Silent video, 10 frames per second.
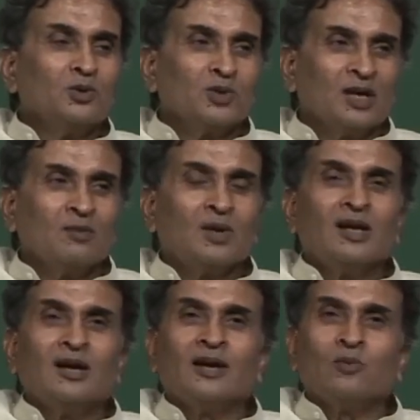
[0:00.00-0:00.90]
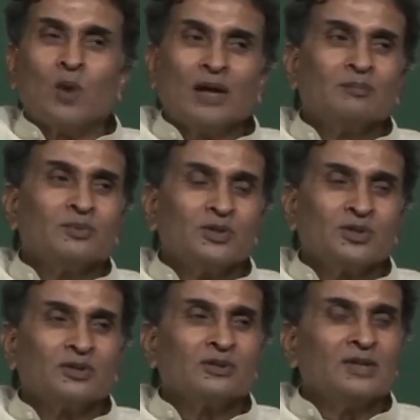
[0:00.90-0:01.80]
you say, well, at one
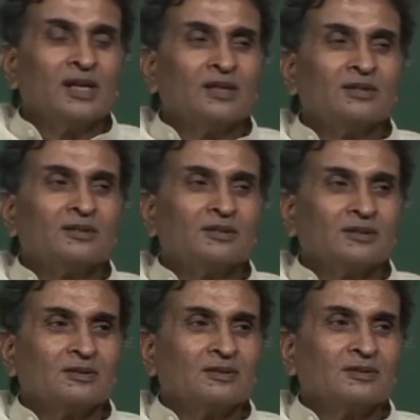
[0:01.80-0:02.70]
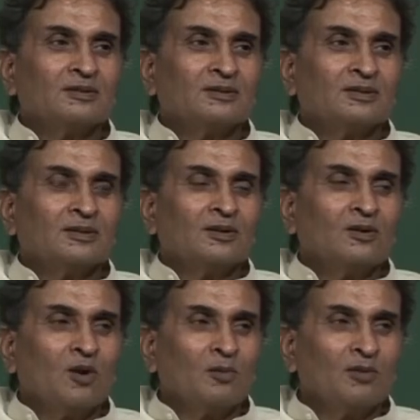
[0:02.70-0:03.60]
position there is
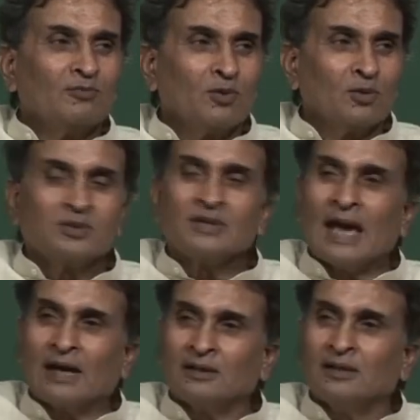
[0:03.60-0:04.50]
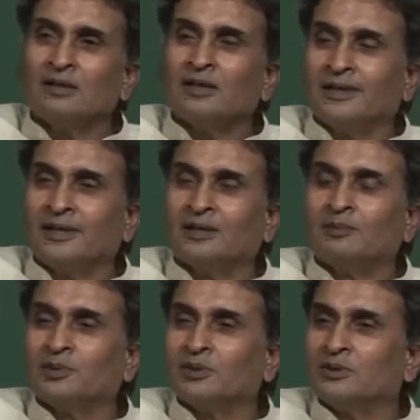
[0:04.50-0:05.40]
normal force acting, at the
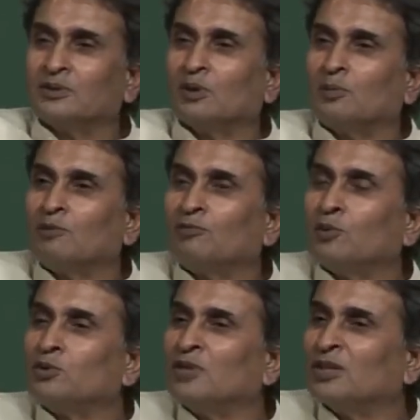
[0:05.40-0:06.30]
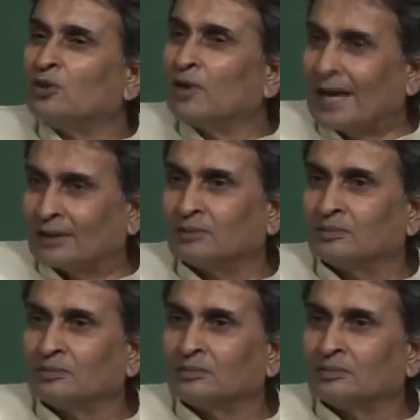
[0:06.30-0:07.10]
other position normal force does not act.